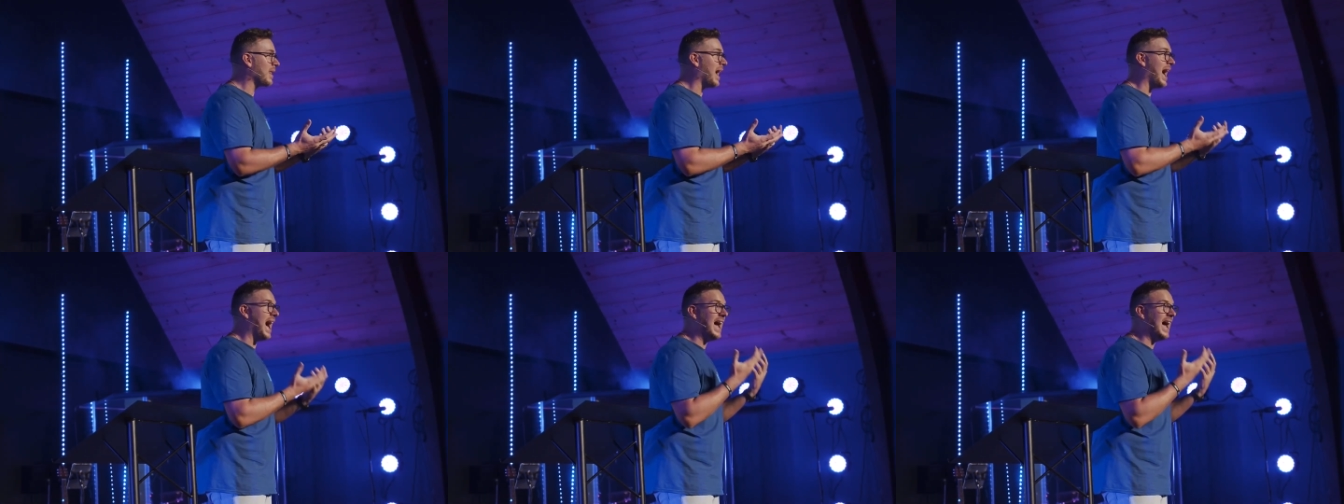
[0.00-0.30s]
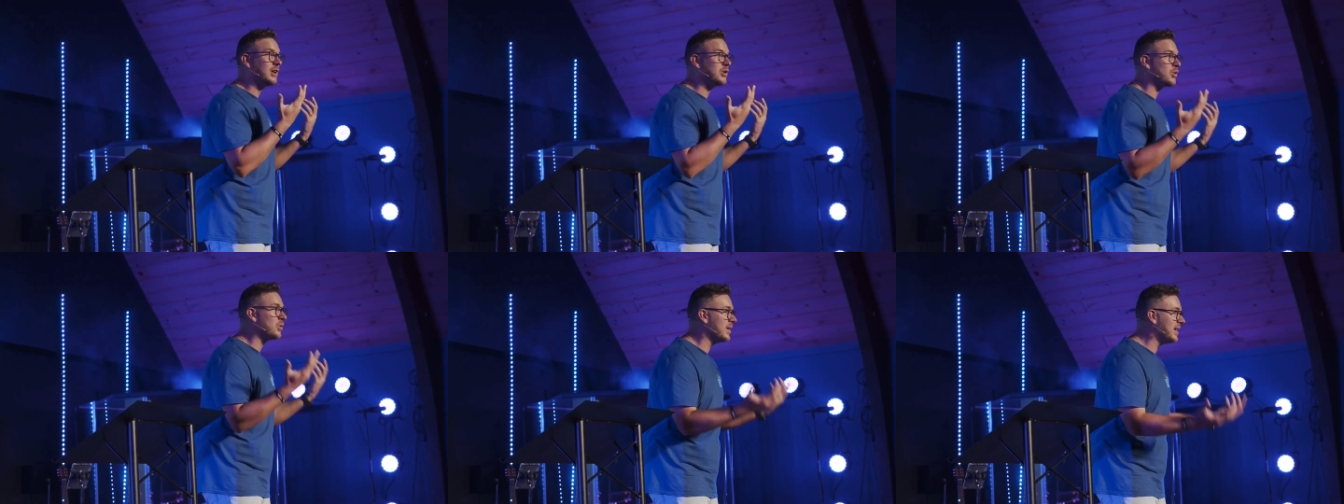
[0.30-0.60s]

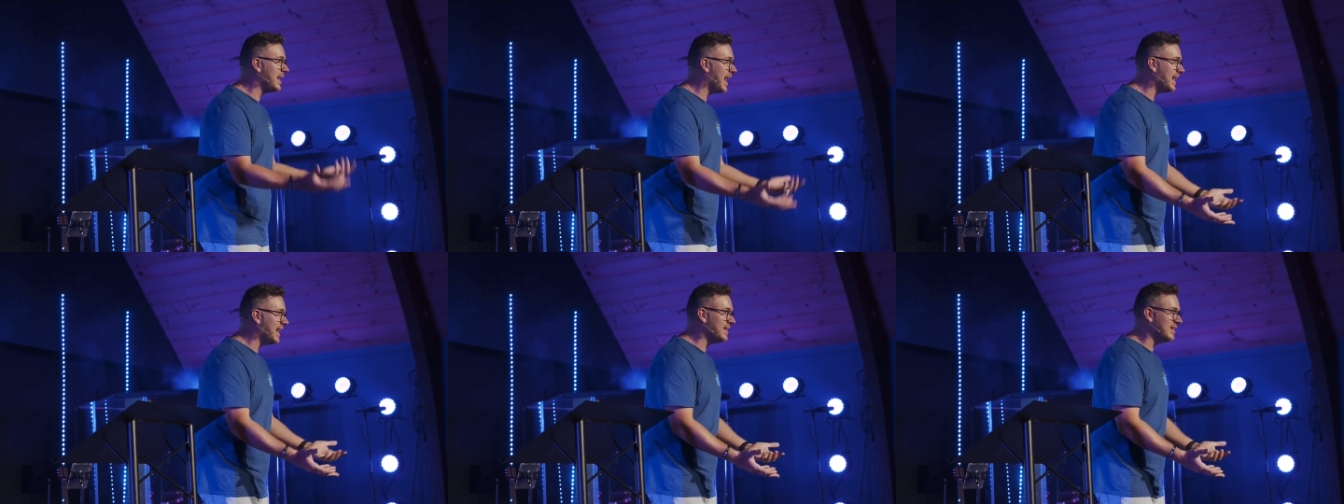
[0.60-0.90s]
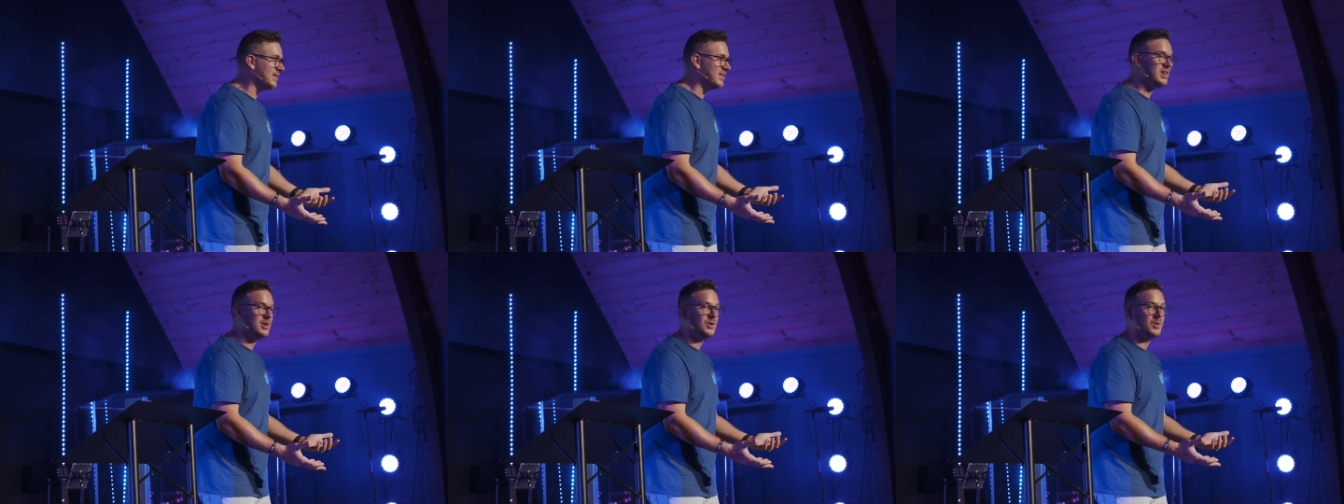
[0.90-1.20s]
I
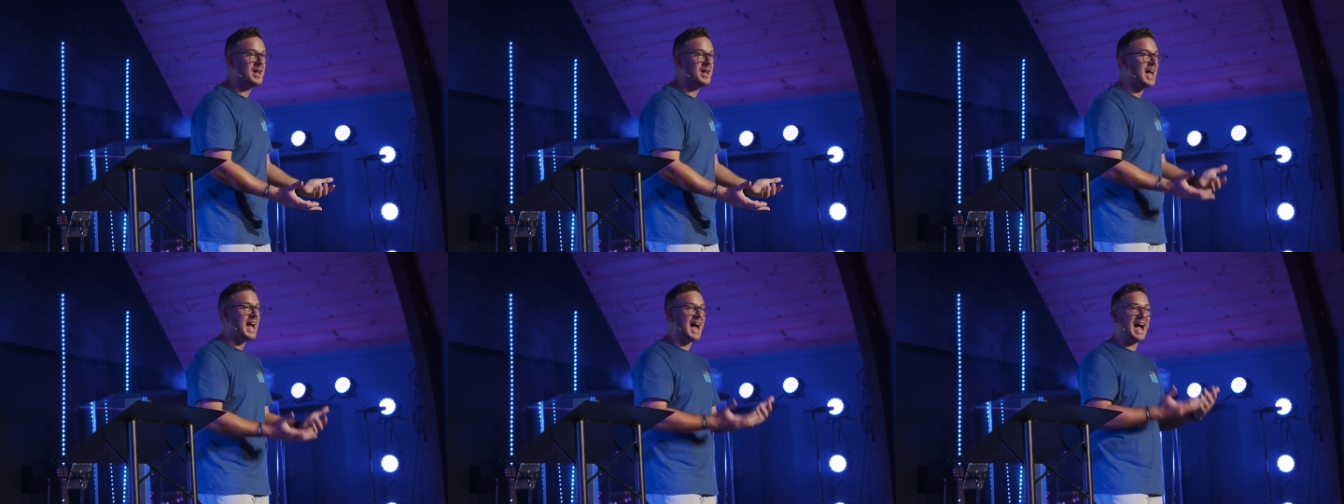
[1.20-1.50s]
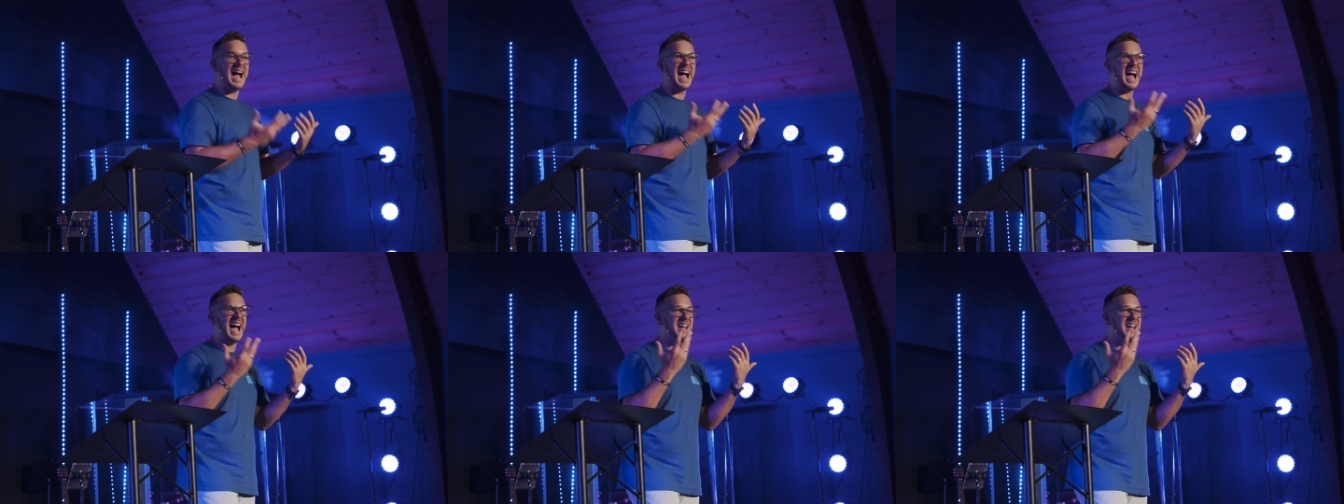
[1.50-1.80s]
created you.
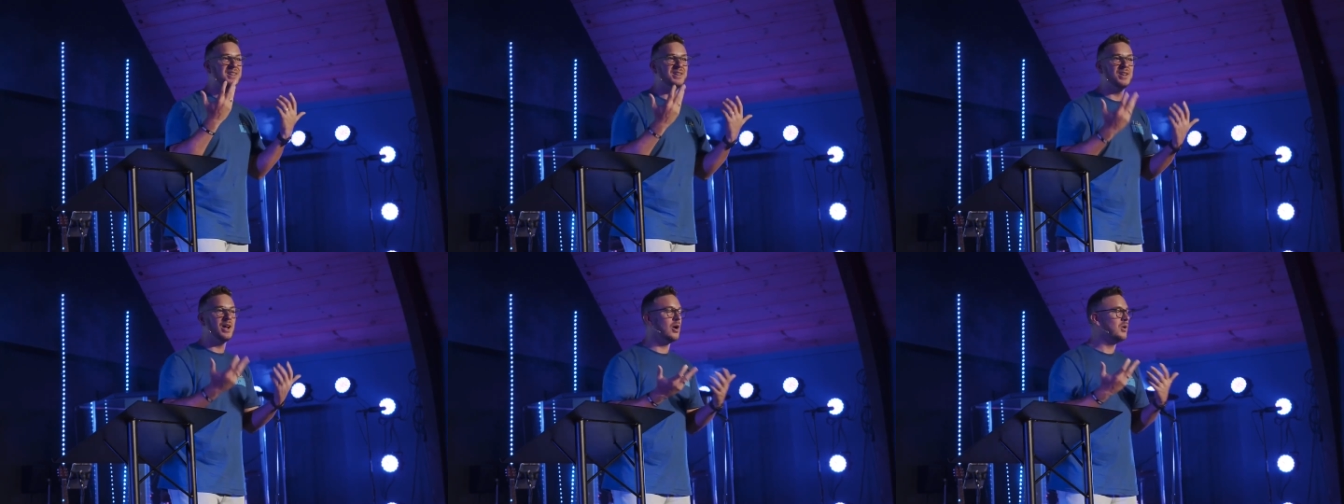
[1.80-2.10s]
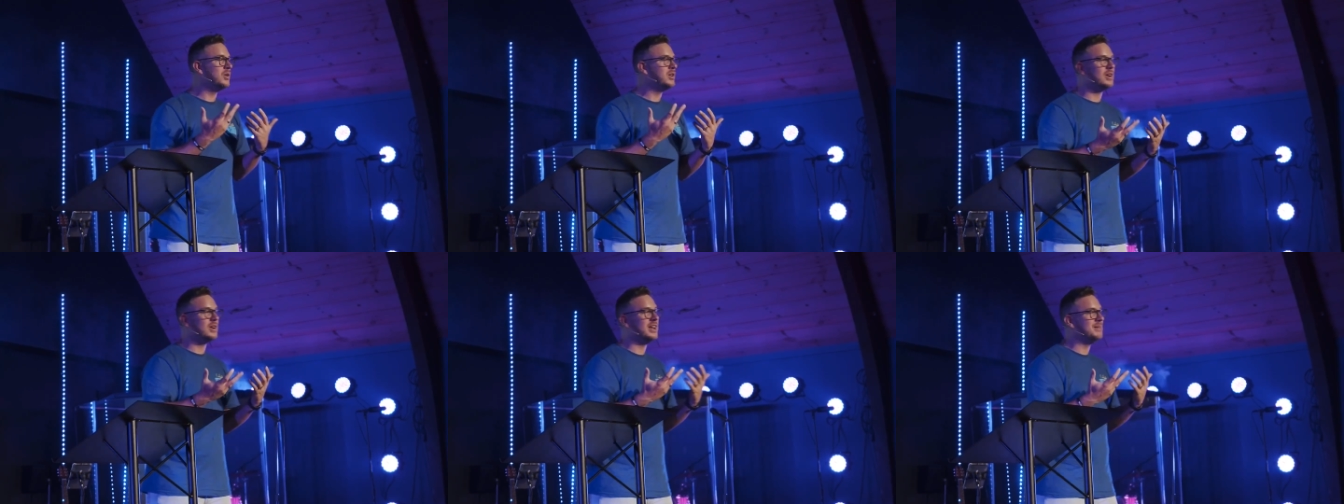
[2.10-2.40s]
I, I
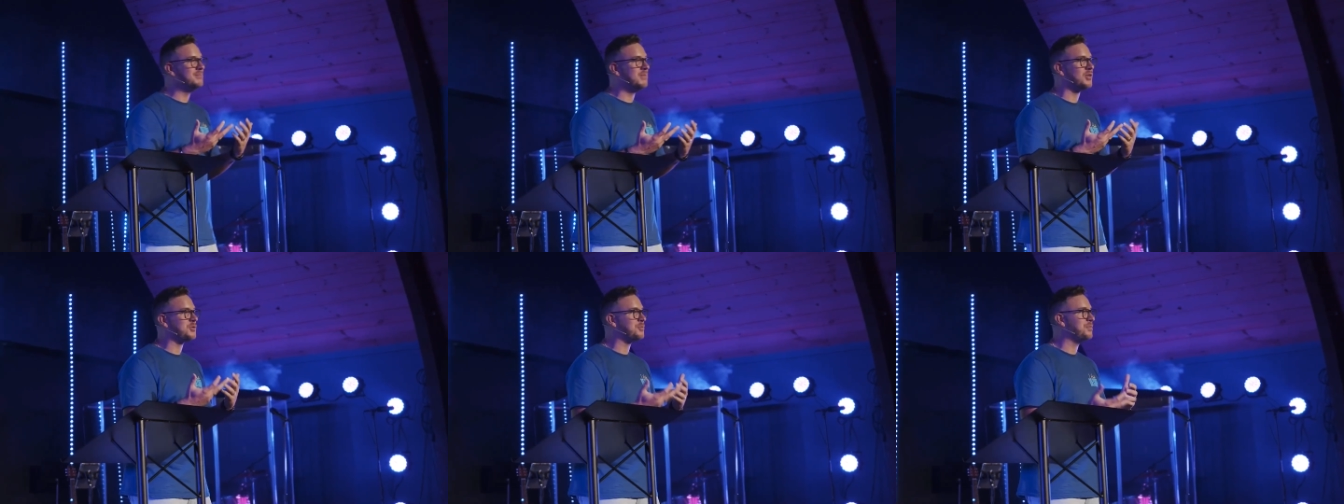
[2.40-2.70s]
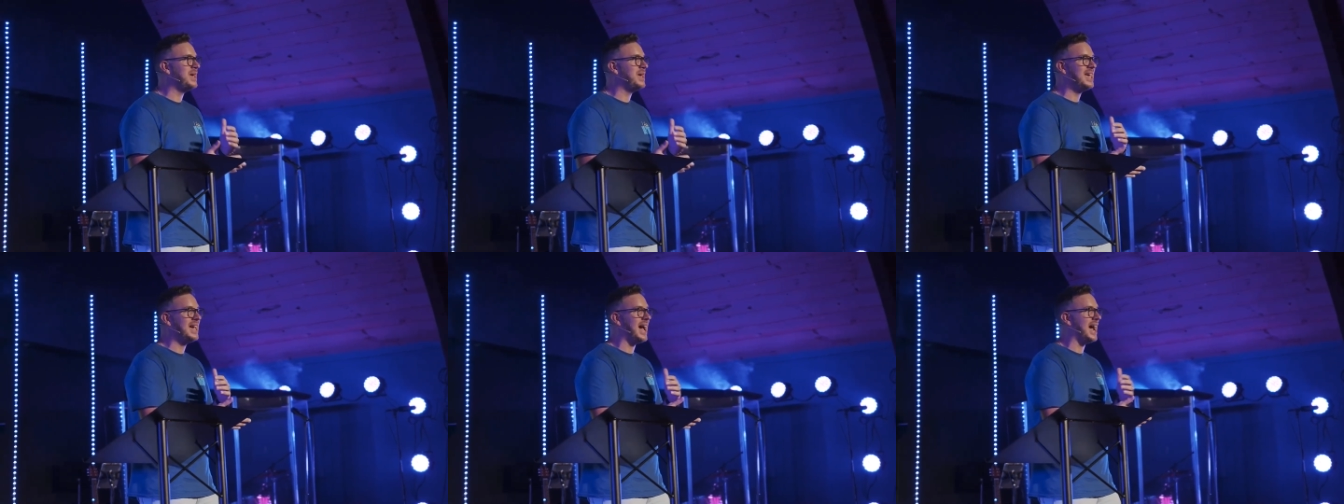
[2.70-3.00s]
know your inmost
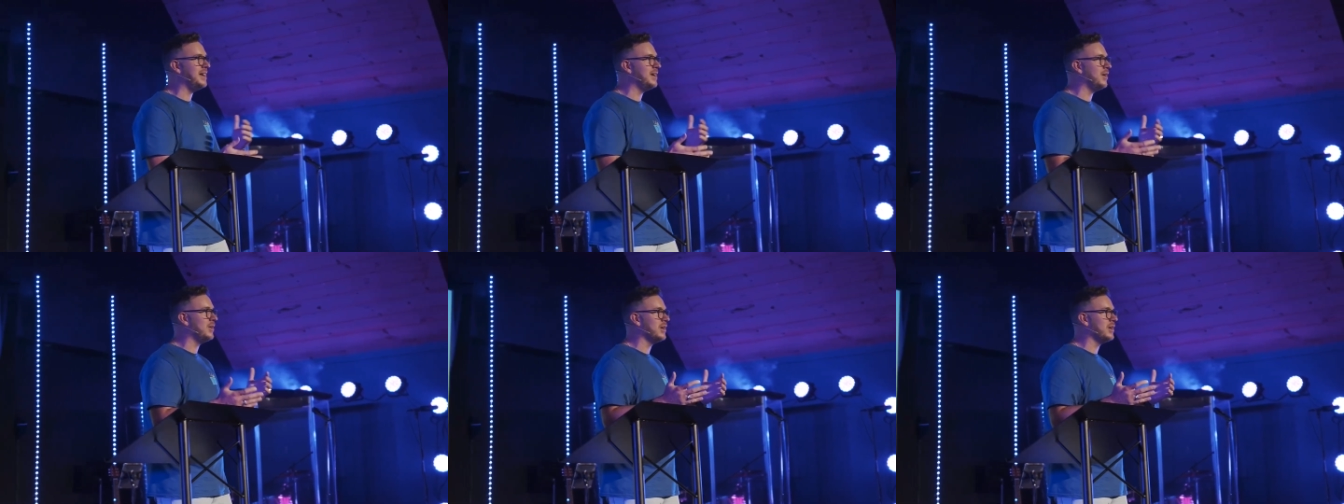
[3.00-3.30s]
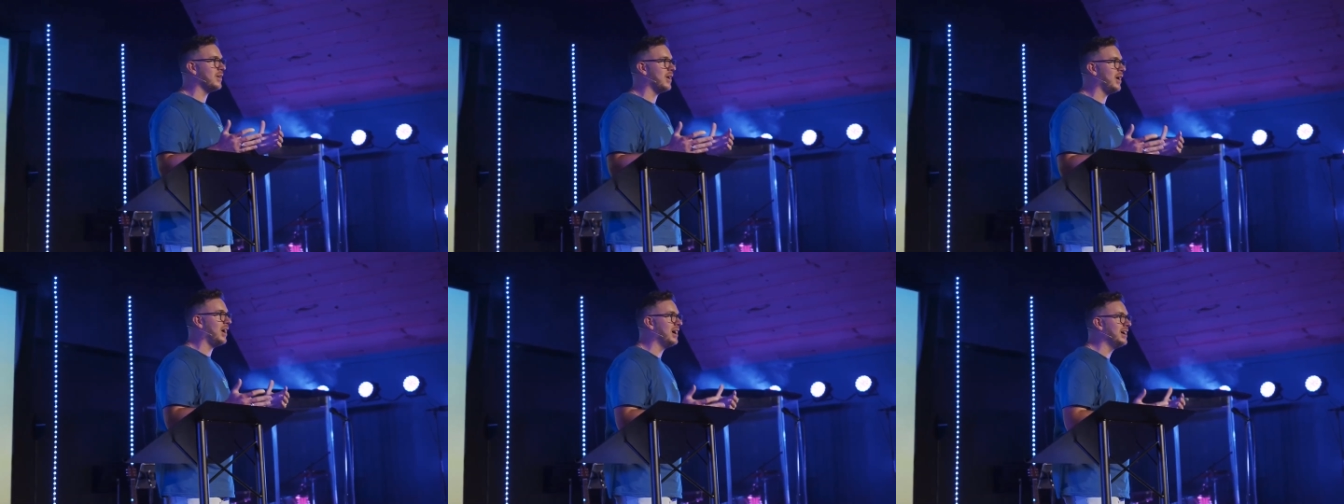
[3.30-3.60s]
being, I know
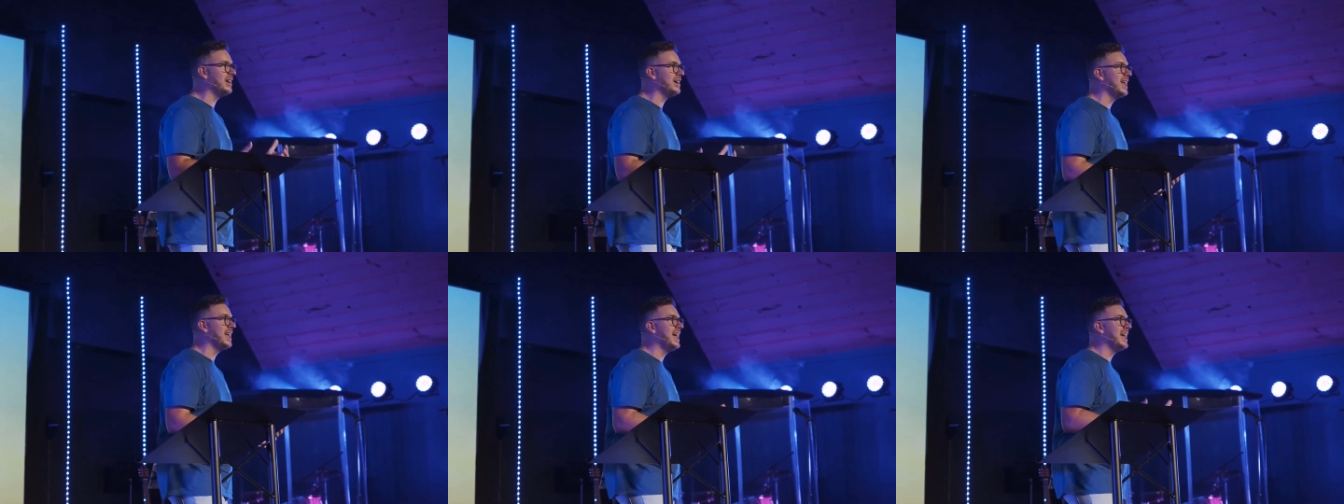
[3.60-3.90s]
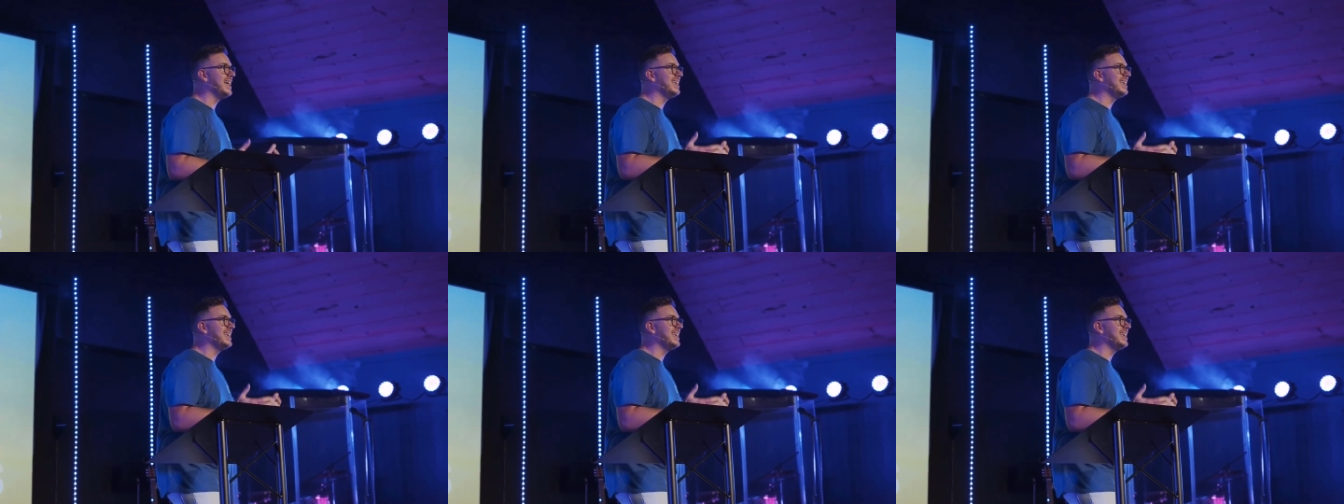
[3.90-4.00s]
your heart.